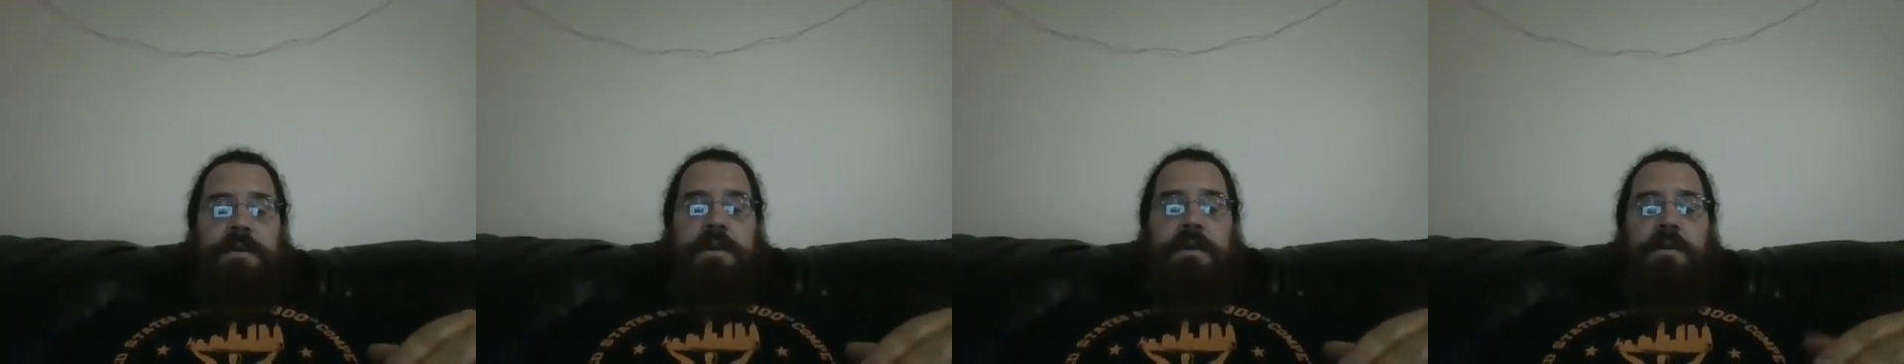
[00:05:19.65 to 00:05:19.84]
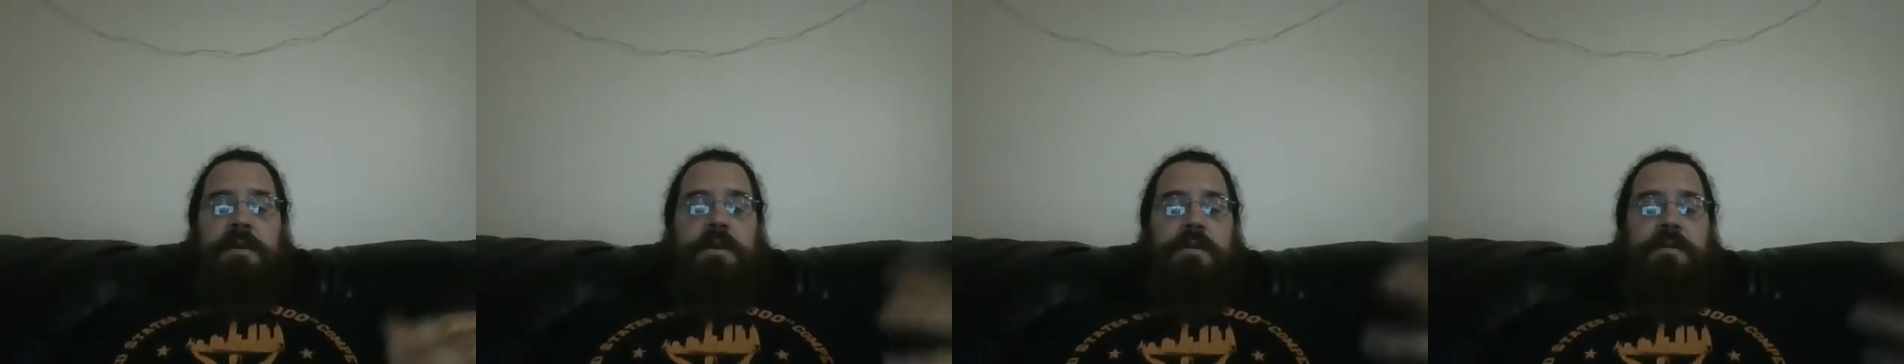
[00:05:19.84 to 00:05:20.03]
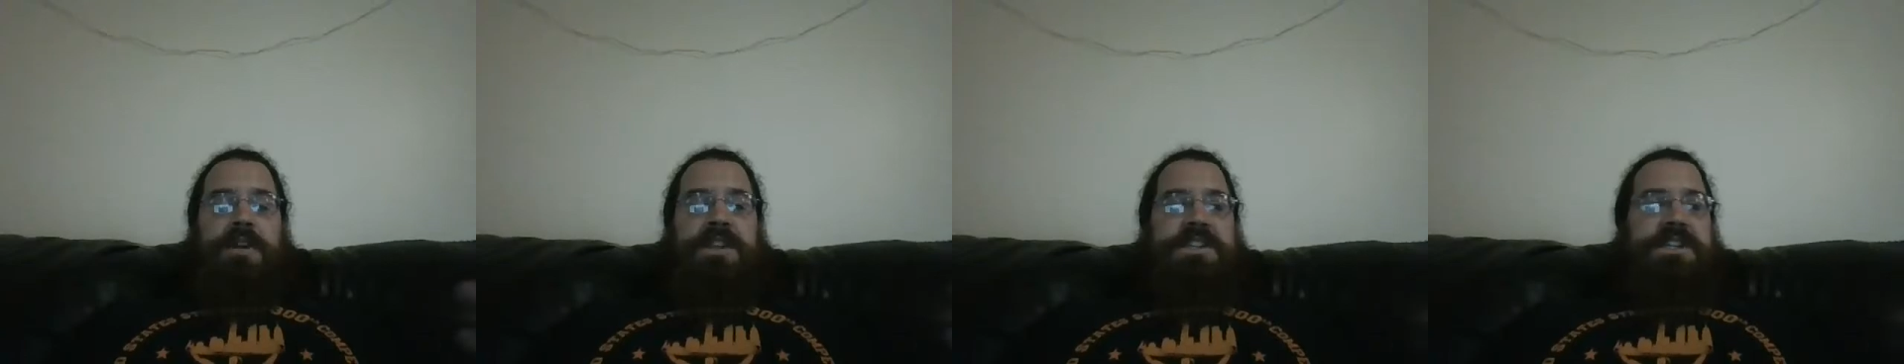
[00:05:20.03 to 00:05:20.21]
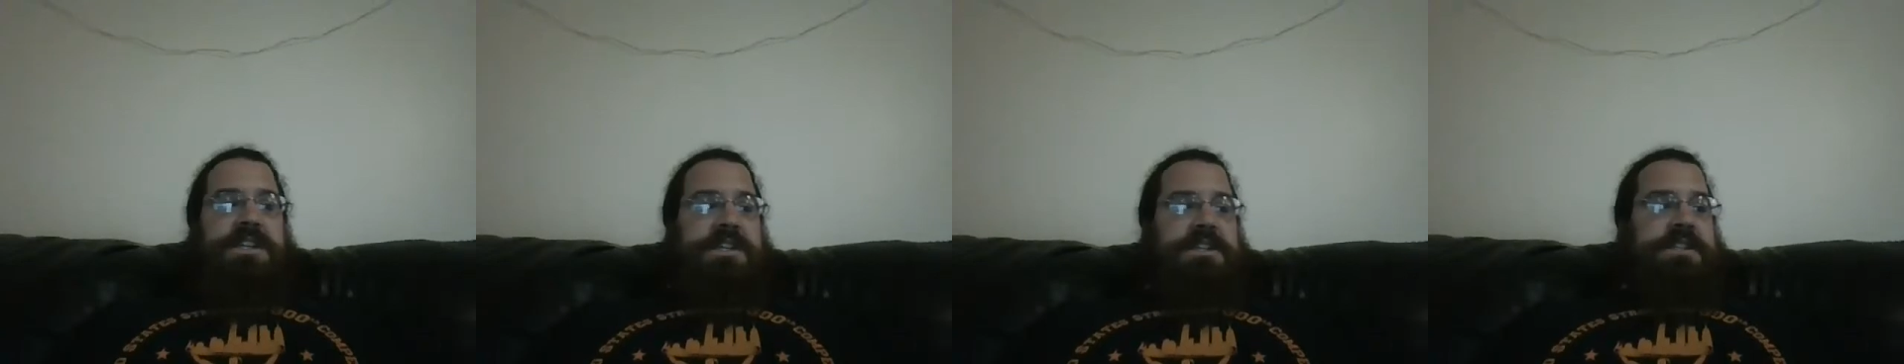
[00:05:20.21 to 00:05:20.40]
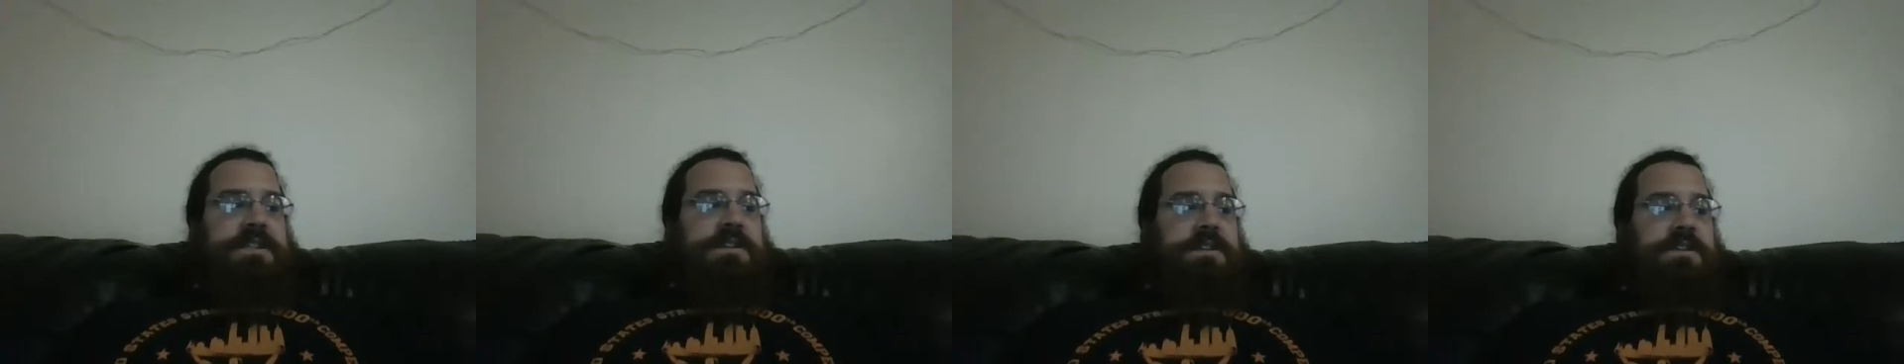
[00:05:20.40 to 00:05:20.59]
or
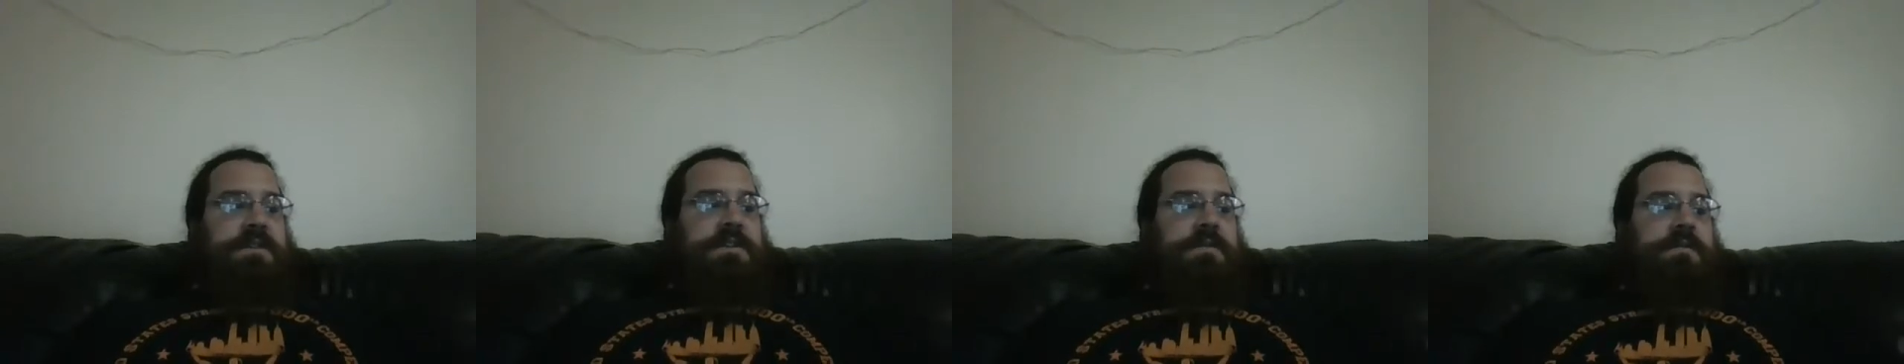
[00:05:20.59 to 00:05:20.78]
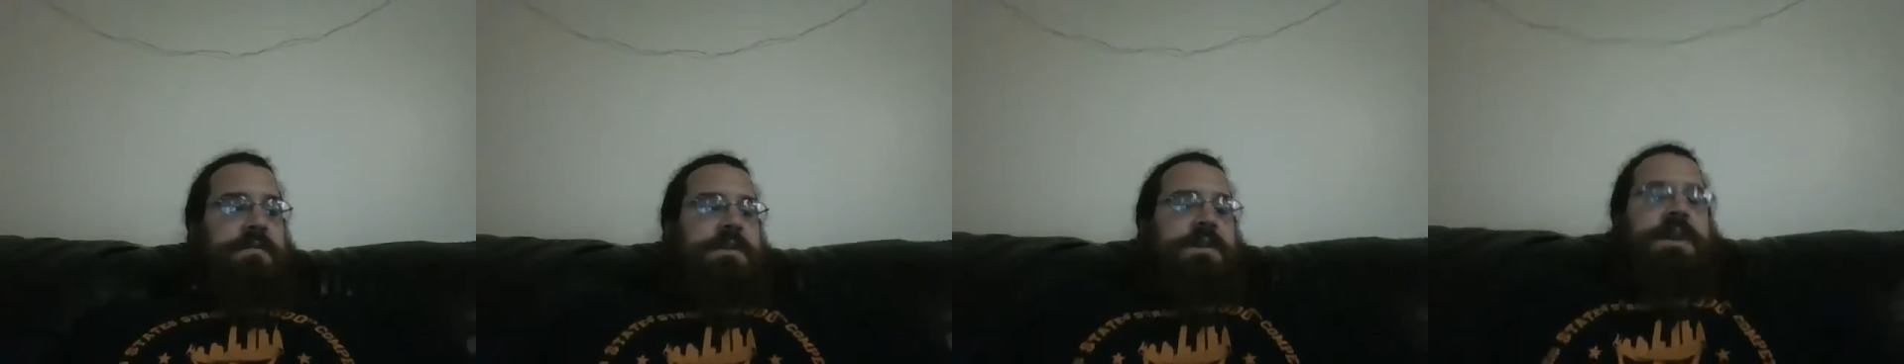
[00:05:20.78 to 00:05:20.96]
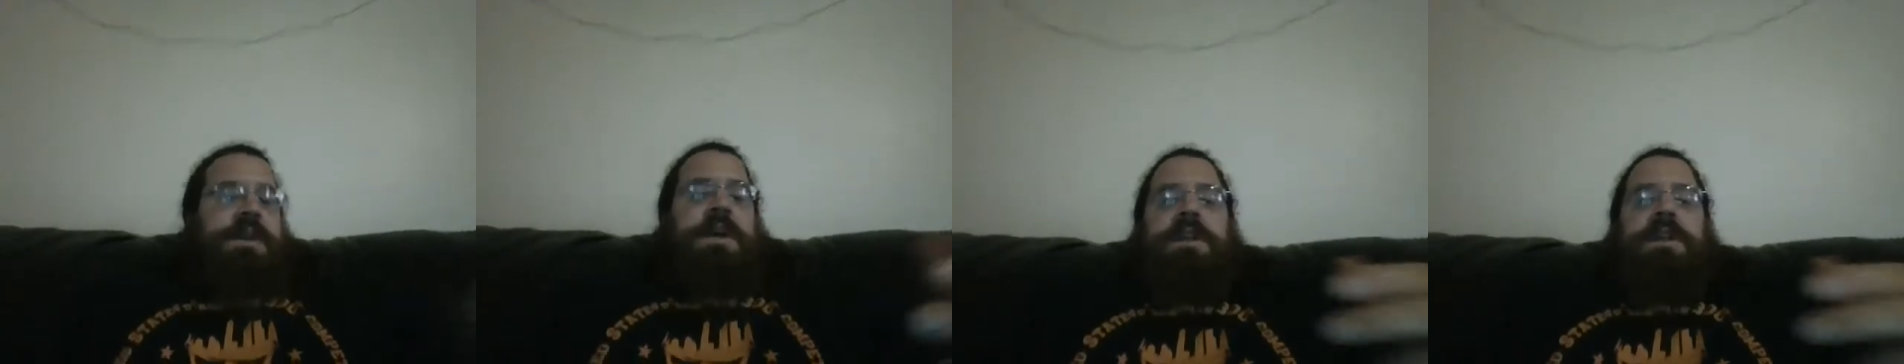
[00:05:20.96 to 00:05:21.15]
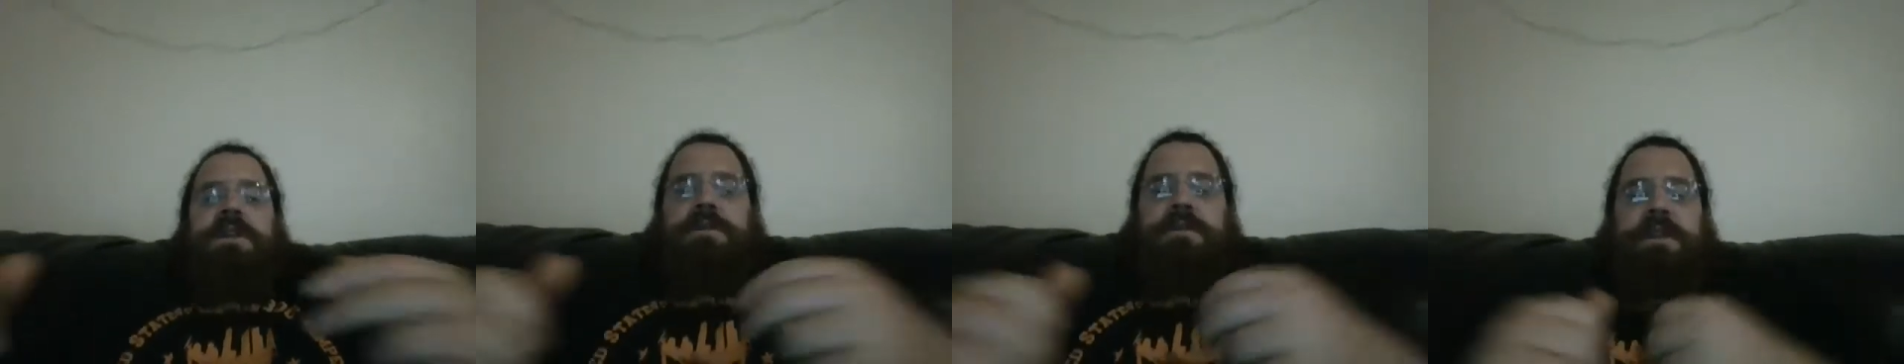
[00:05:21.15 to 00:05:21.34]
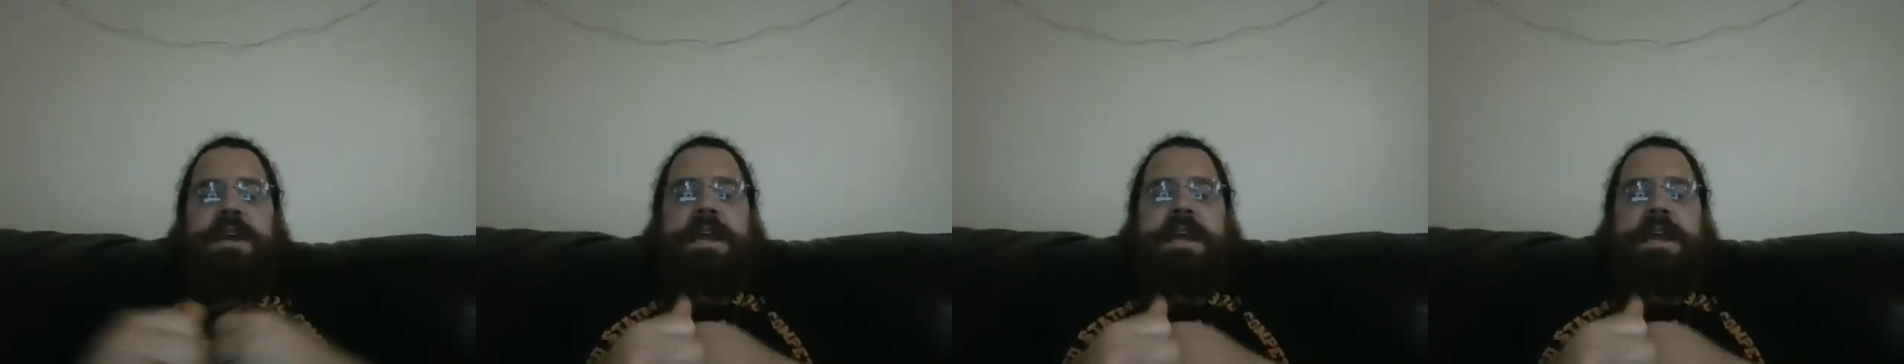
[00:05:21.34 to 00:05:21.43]
we're kind of